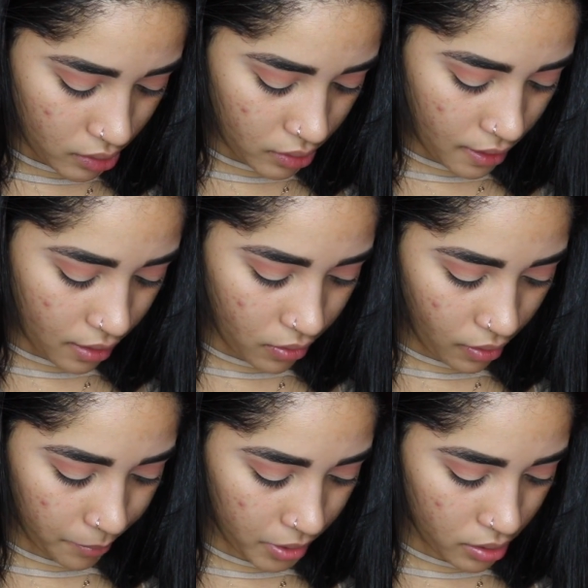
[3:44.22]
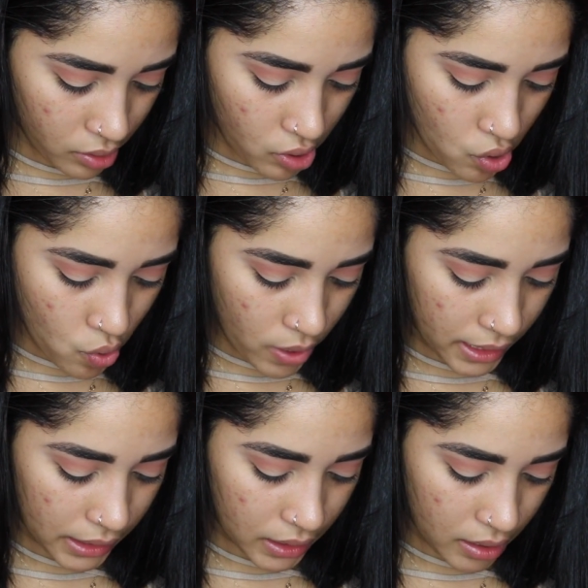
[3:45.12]
Now I'm gonna go
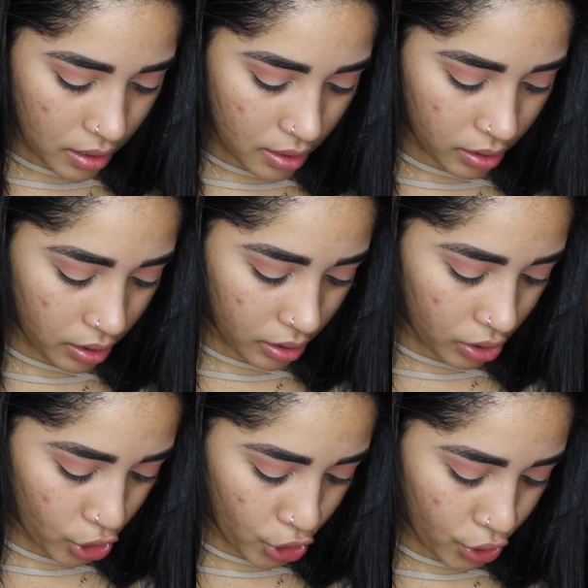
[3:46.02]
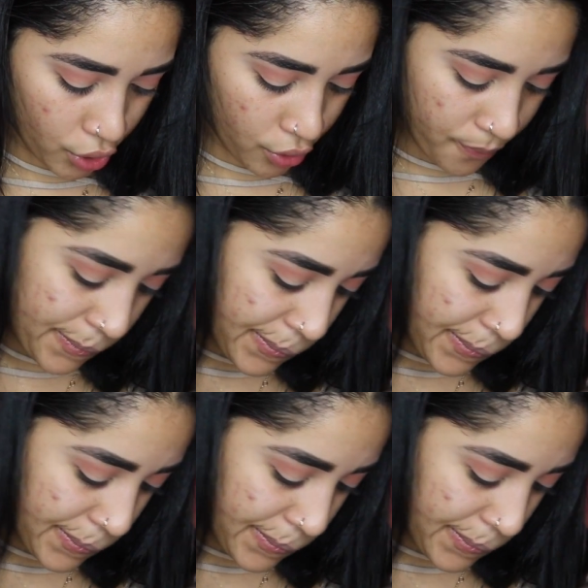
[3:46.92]
into the color,